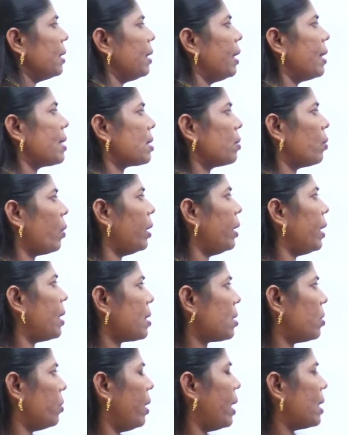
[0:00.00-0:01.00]
the S1,
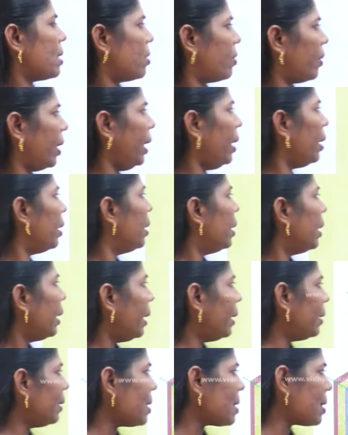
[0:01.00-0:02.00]
S2, S3
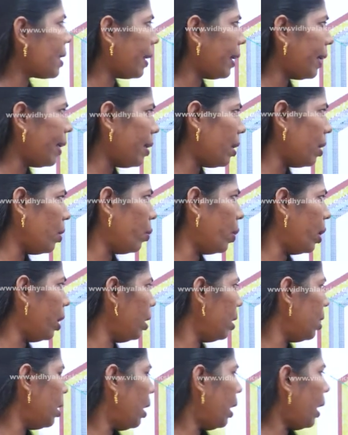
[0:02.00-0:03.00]
in the secondary wall,
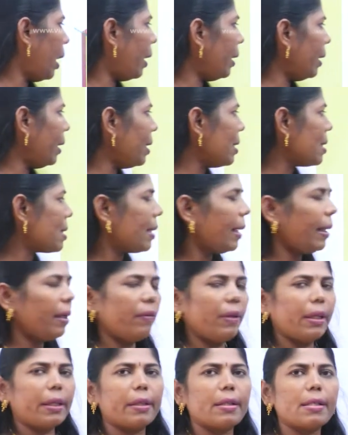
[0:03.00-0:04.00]
and inside
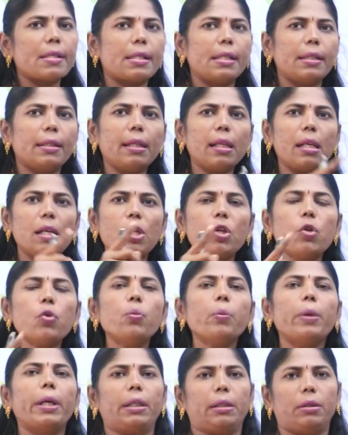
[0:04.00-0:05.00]
we can see the
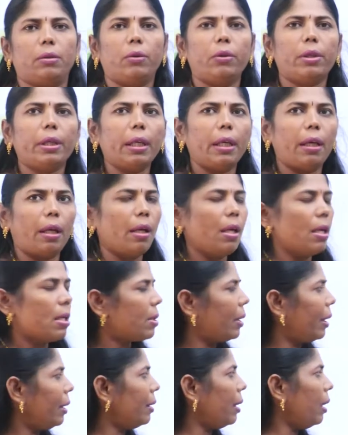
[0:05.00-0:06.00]
lumen. Okay,
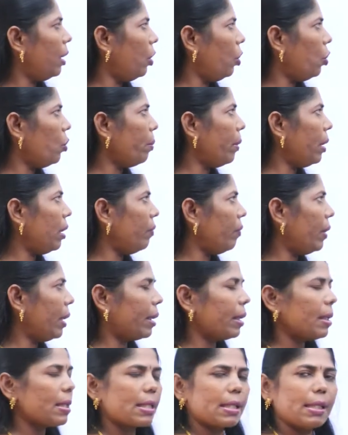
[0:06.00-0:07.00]
so in the lumen we
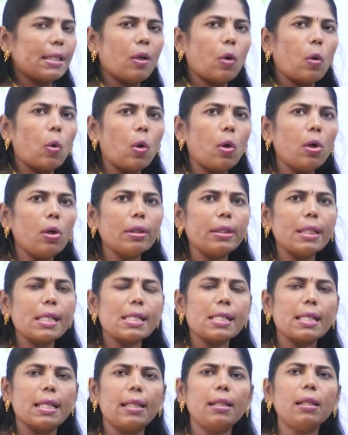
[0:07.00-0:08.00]
can see all the
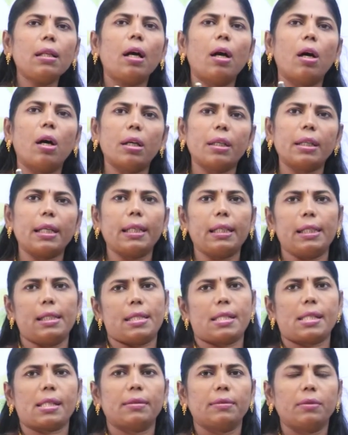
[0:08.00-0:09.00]
cell
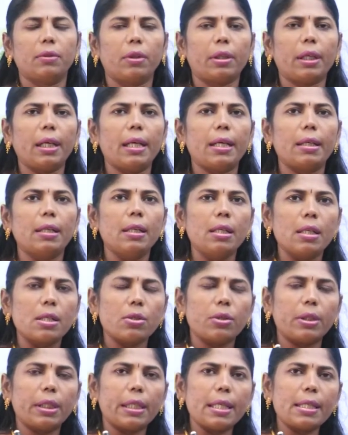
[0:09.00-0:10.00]
organelles. Okay,
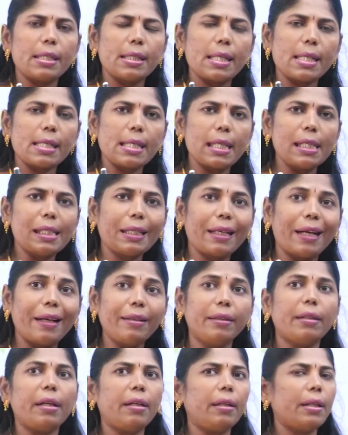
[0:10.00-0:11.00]
so that is a cell
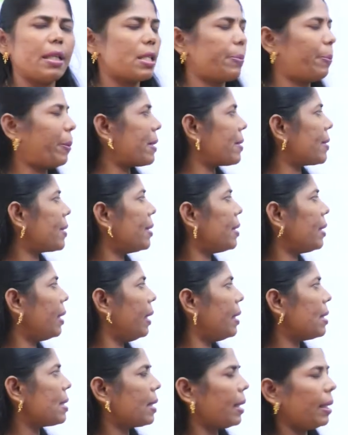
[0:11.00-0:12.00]
content is present
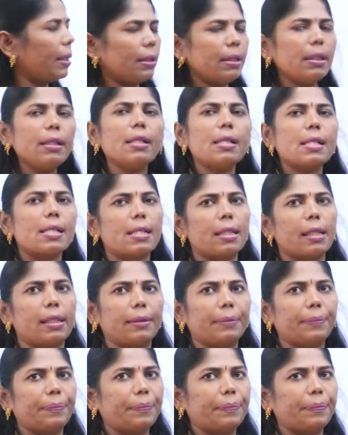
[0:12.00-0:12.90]
inside the cell.